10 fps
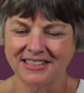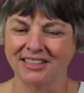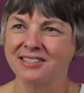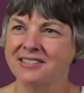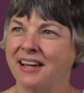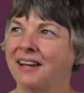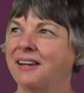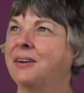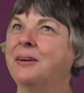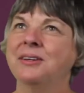It looks like
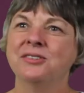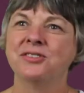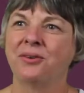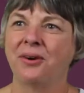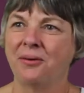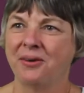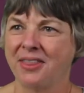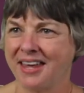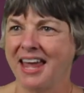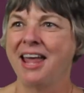Zorro with
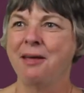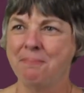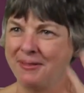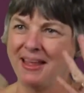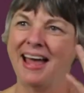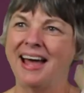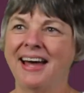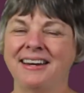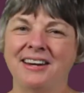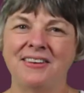a cape and the
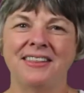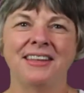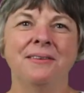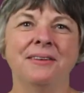hat and everything.